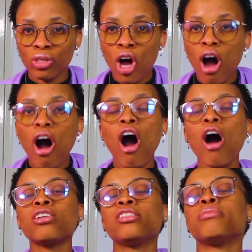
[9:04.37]
All the
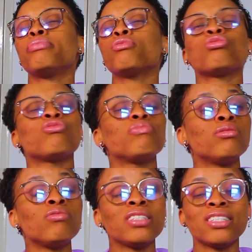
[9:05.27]
books you've been
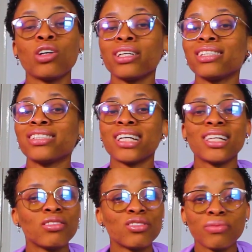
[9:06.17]
reading, all the channels
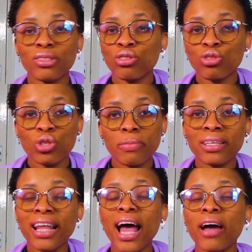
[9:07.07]
you've been streaming,
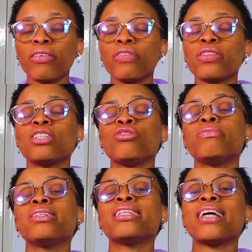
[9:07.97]
everything you've been
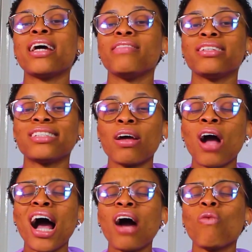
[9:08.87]
hearing,
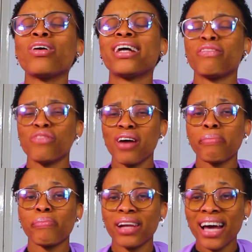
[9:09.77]
what have you
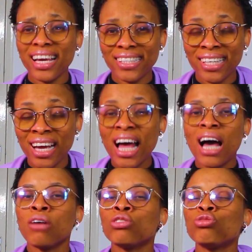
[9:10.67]
applied?
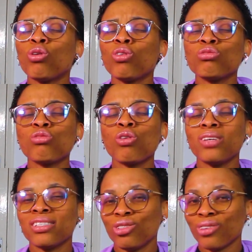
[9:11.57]
Don't always
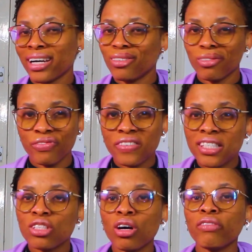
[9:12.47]
drag your feet.
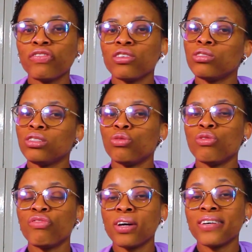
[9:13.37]
Don't feel you will fail.
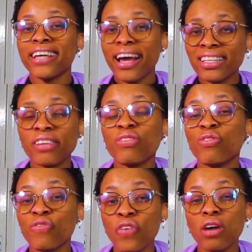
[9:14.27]
Yes, if you
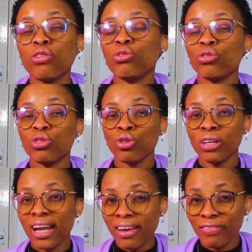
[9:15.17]
fail, you
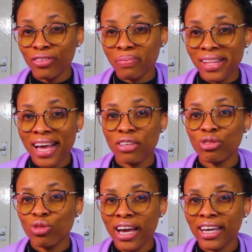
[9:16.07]
learn from there, you try
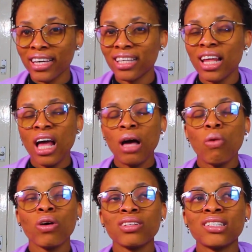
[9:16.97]
again. One
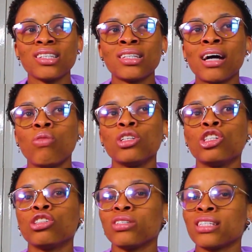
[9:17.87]
thing that we don't know
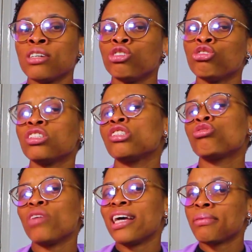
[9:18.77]
is that you don't need to
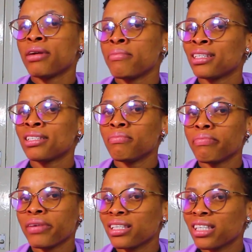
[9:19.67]
experiment in big
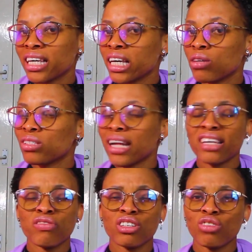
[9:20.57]
scales. Like, if you're
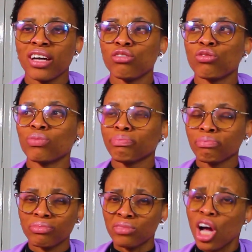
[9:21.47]
trying to
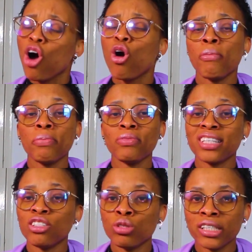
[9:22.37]
come up with a new
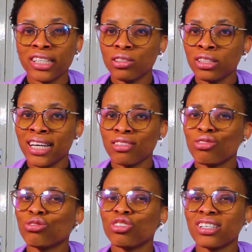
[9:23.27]
ingredient, you could
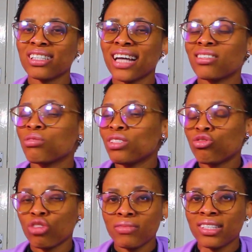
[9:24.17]
just start with
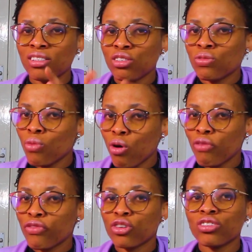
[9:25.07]
something small for
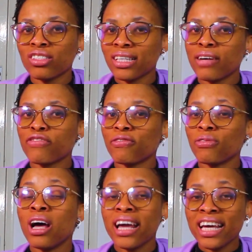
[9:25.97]
yourself
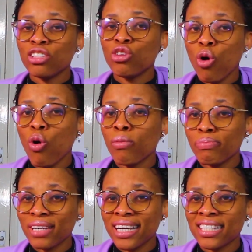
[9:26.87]
in your own
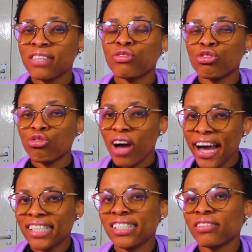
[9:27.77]
place. If you try it,
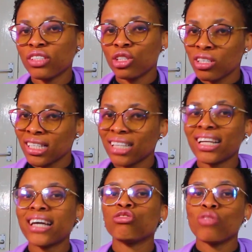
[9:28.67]
if it turns out nice,
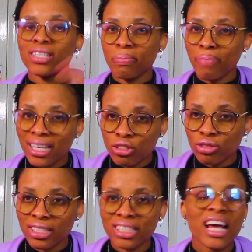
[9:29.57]
you expand on it.
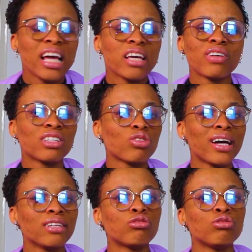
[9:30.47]
If you are trying
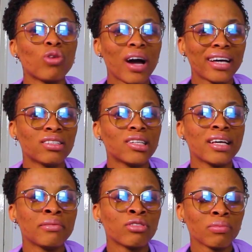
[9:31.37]
to, add
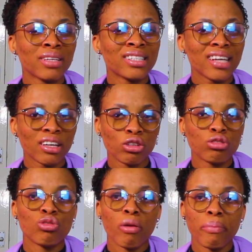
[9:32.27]
a sector to your
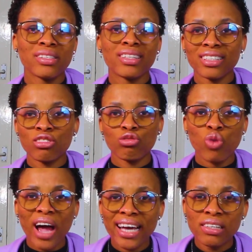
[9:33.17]
business,
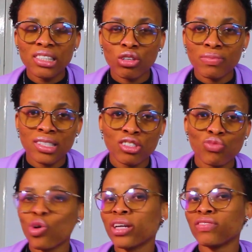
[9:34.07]
try something small.
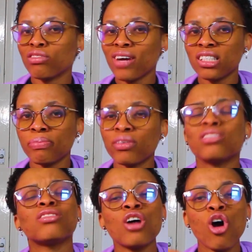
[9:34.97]
If the response
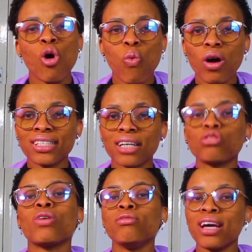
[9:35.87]
works out well,
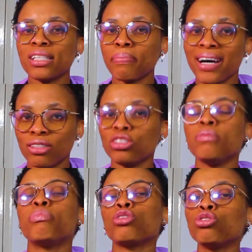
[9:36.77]
you expand on it,
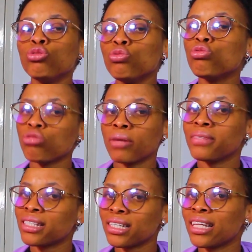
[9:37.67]
but do something,